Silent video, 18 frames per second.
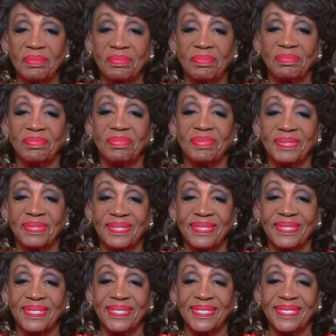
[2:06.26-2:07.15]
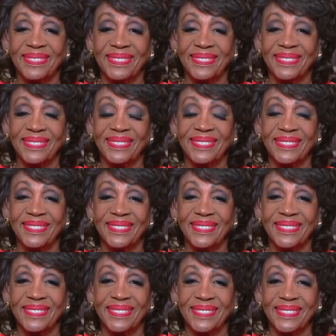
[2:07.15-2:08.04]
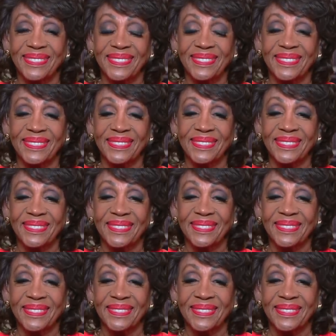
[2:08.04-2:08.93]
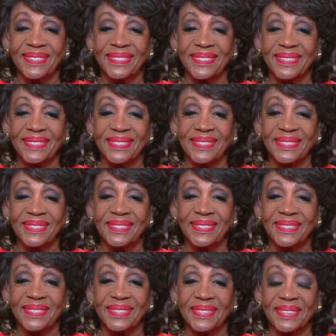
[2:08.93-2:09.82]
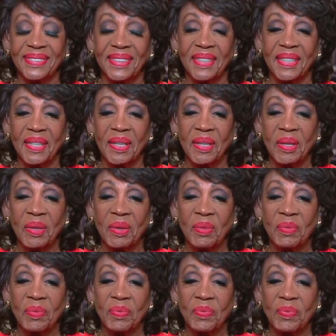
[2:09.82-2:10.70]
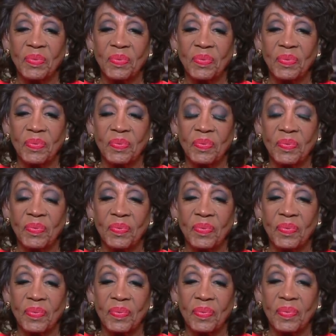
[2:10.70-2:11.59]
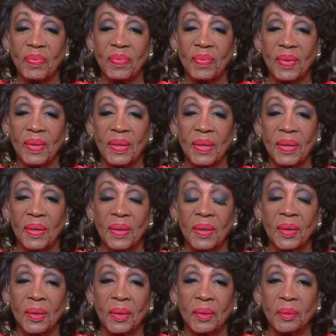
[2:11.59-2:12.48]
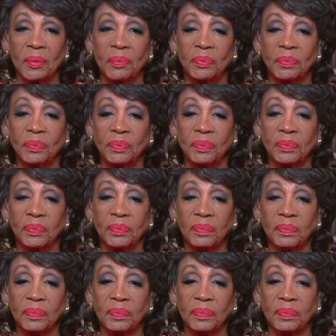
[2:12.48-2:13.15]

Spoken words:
No words are spoken by the person on screen.